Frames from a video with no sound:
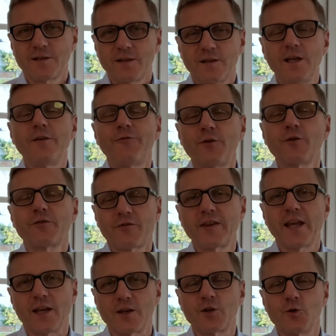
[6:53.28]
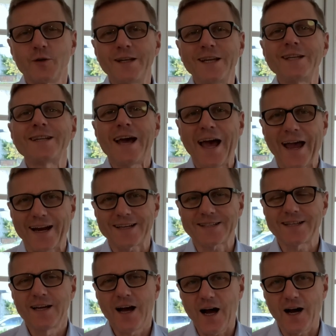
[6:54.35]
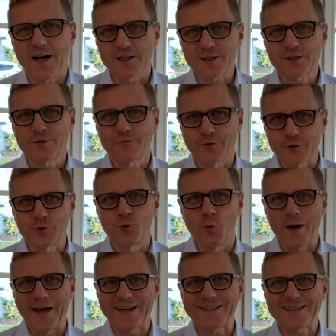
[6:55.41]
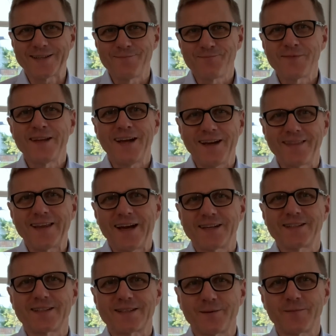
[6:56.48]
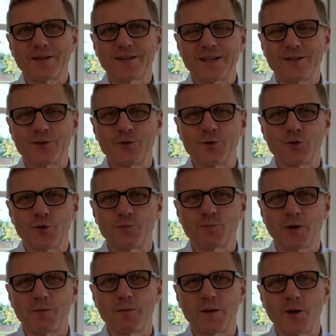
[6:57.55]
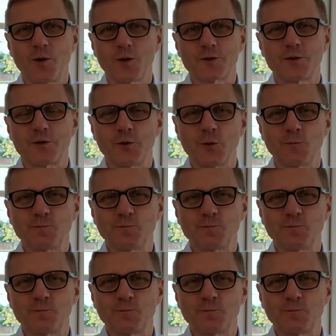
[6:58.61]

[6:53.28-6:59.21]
if you think you need X, ask for 2X. And that is something that you should probably also do.